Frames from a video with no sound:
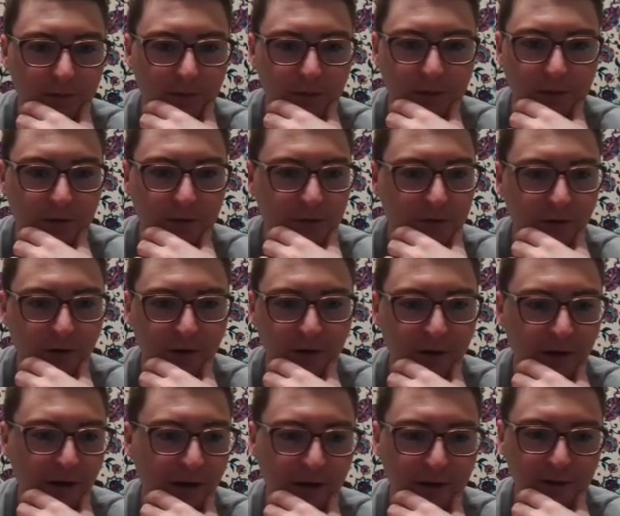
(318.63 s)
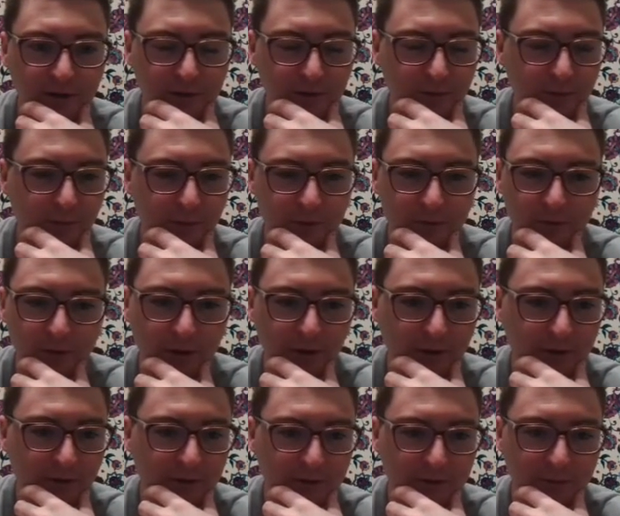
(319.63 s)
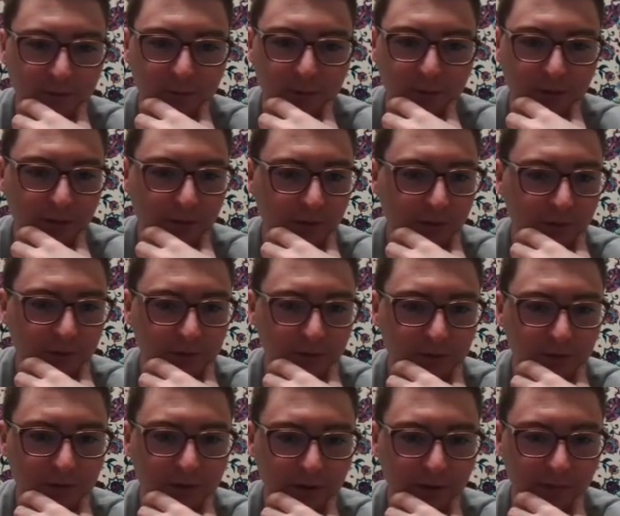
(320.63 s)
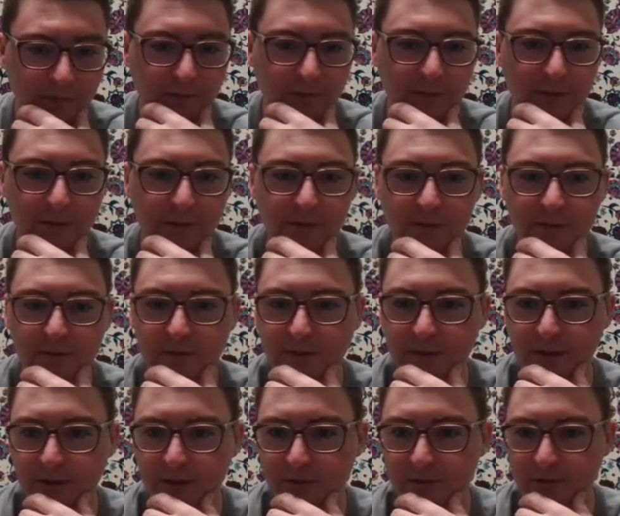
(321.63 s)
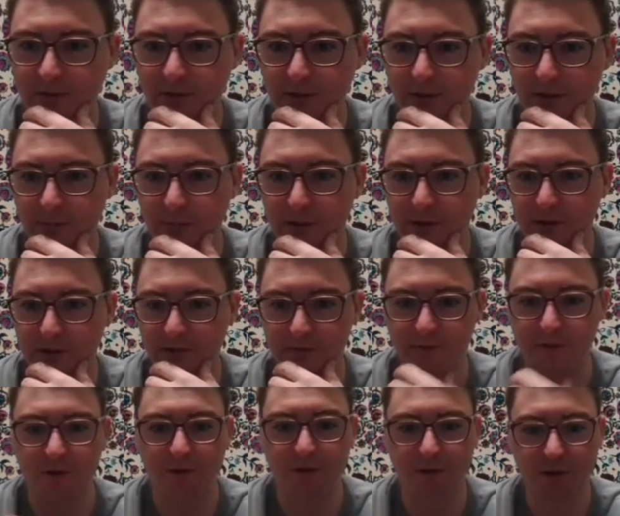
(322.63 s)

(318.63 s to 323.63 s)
that this car has to have been wrecked at some point. Those are definite signs that airbags have gone